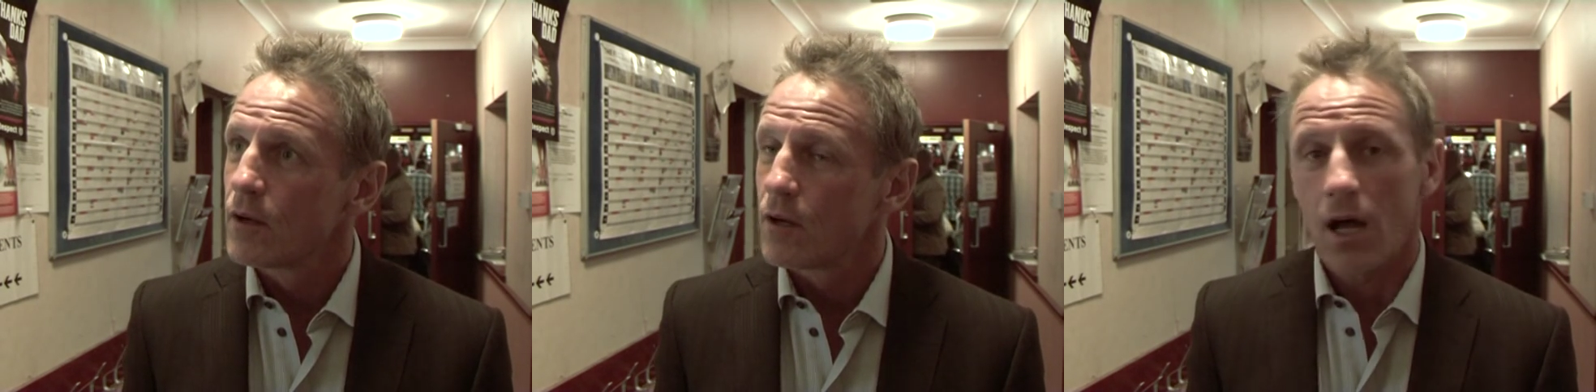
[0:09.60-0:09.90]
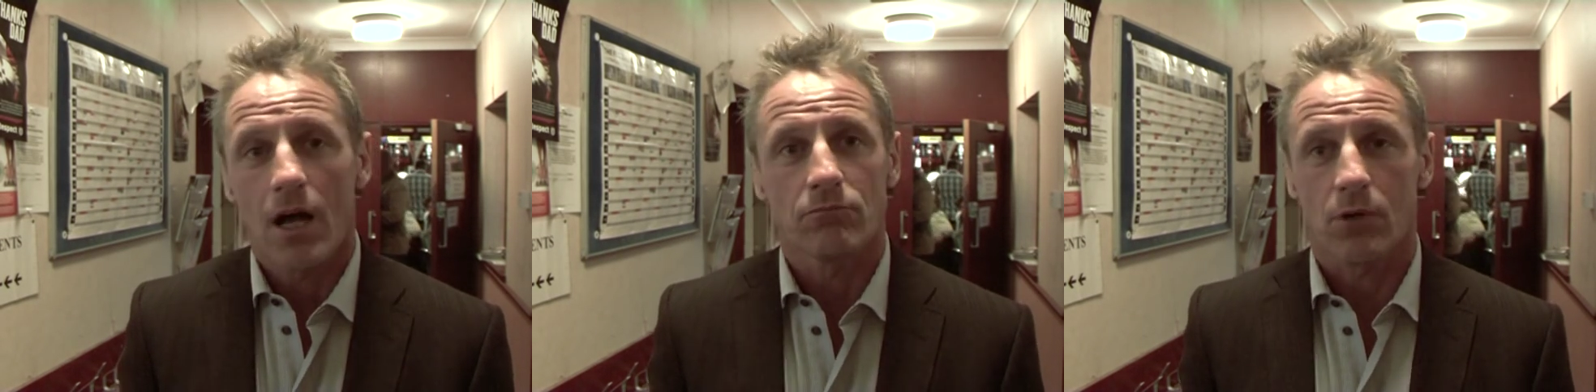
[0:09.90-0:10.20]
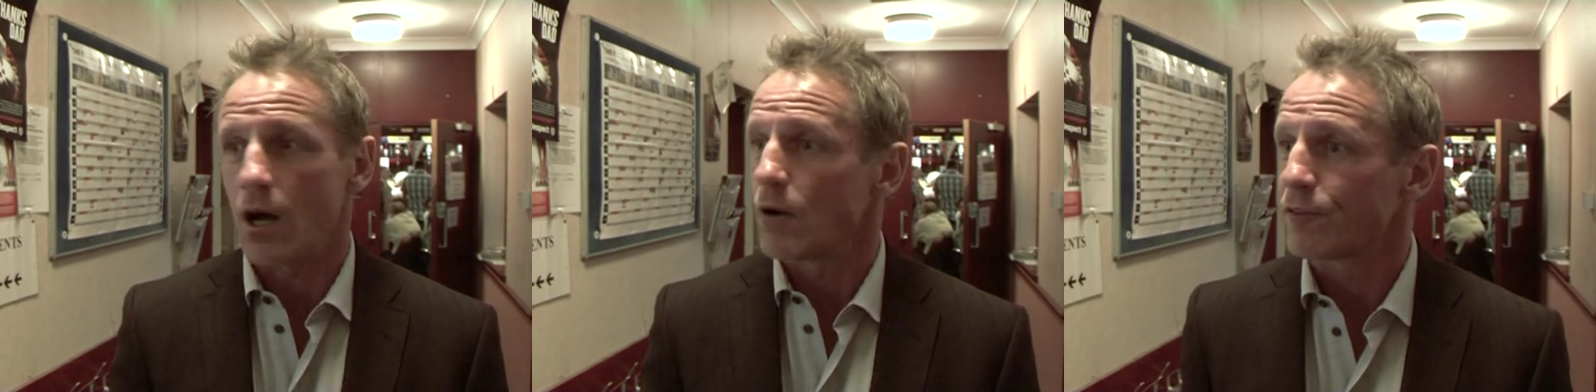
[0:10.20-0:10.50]
Um,
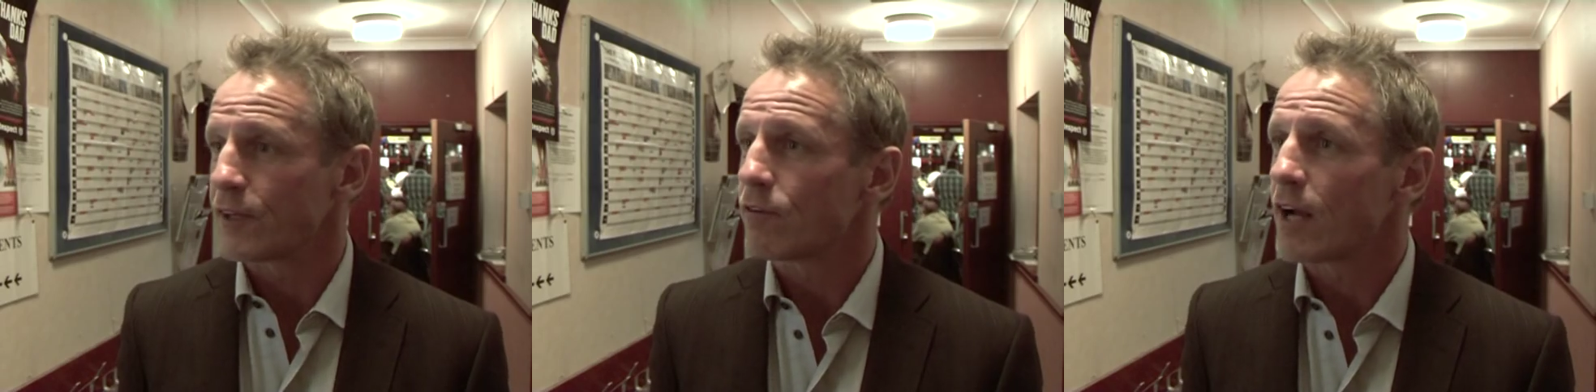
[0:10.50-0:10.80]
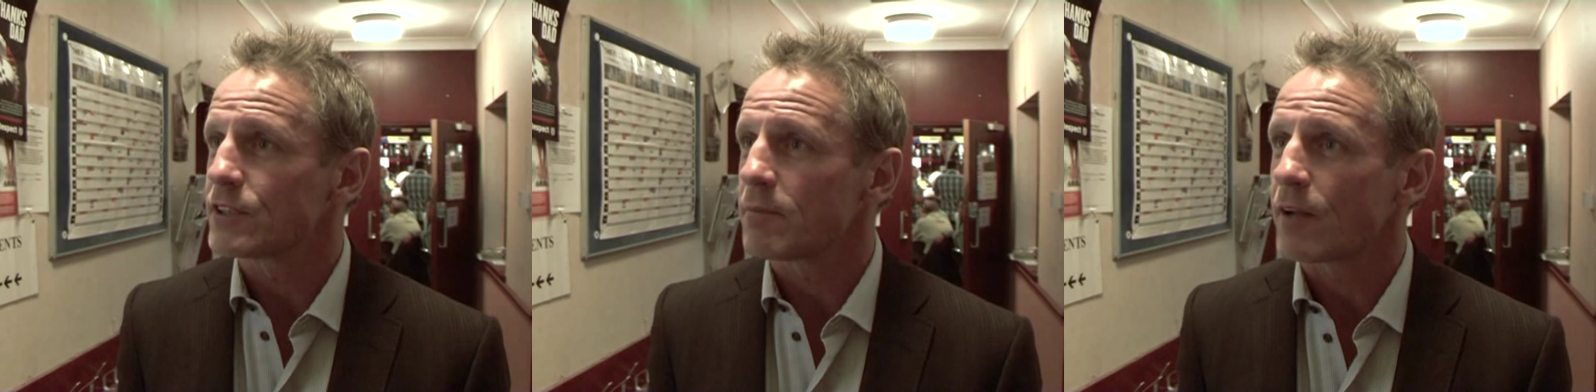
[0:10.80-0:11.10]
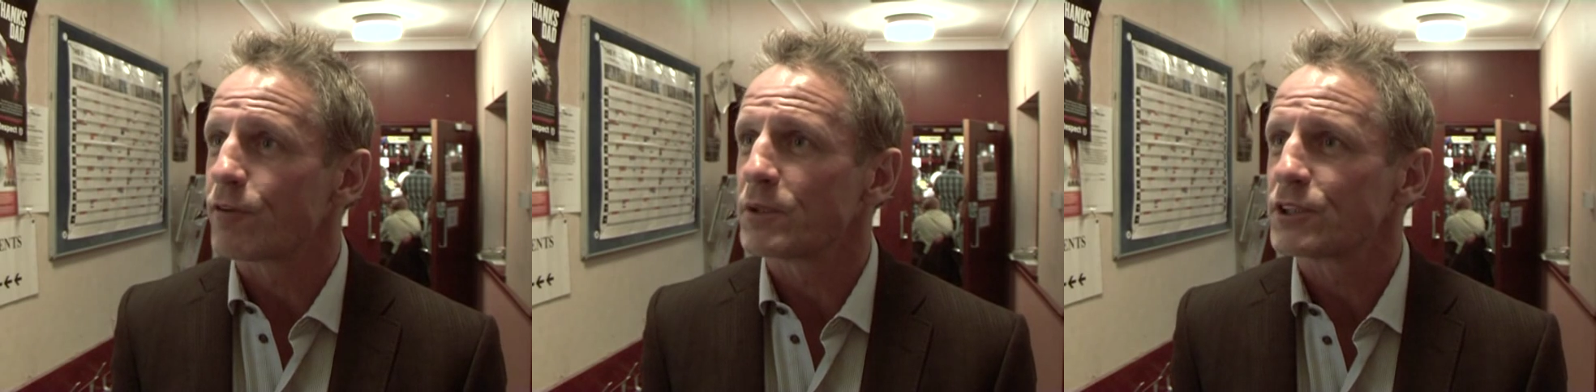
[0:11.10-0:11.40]
well, hopefully raising
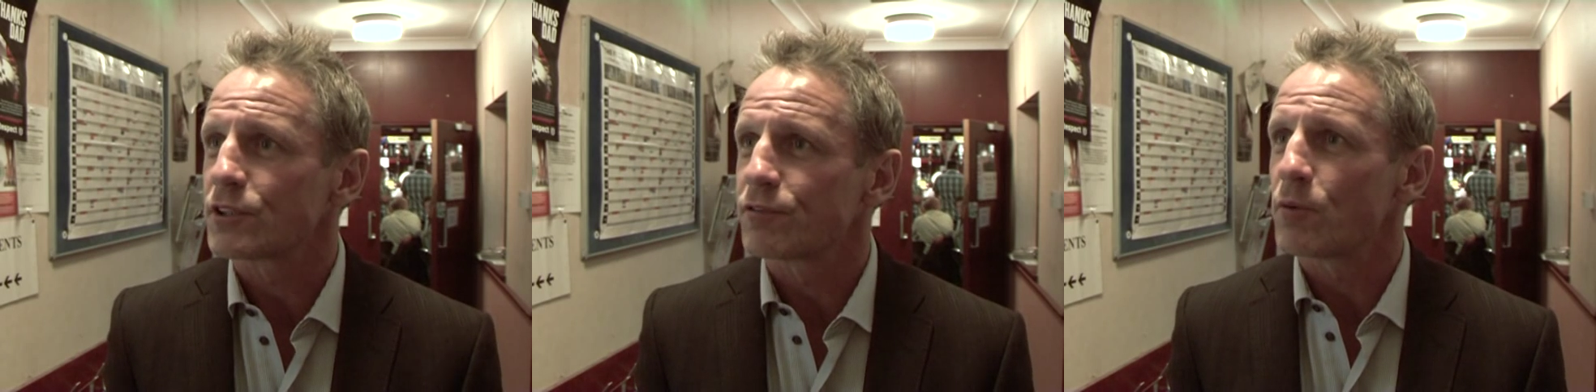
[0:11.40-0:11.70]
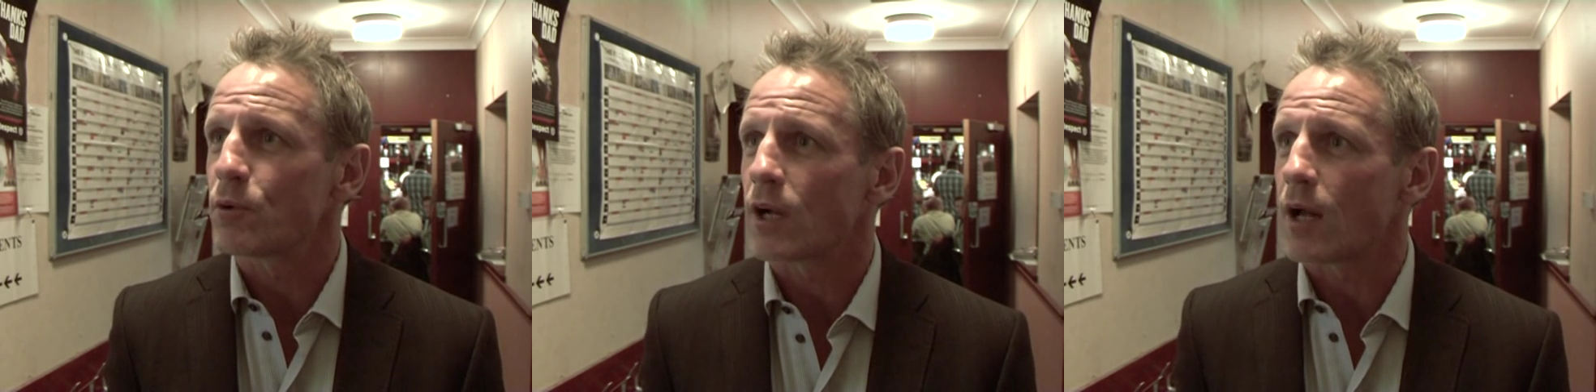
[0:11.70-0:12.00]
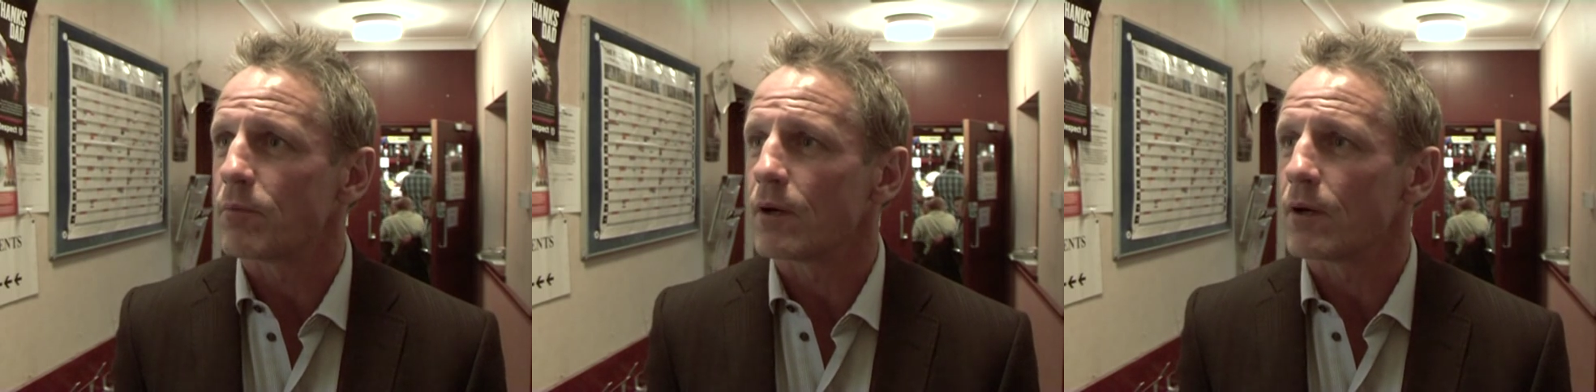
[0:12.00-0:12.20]
money for Winchester Football Club.